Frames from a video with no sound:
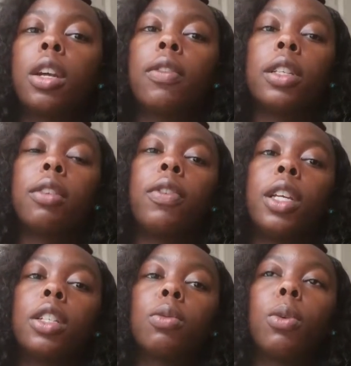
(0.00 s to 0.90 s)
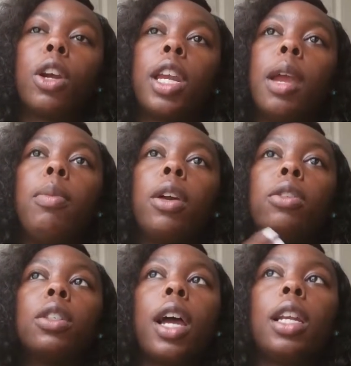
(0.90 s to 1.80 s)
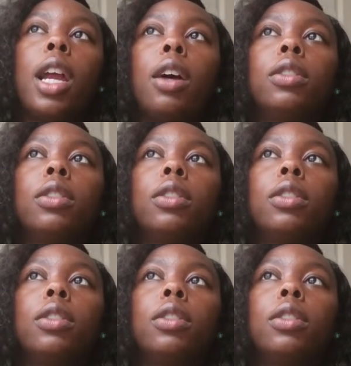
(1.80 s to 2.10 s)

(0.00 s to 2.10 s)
events where they build tiny houses,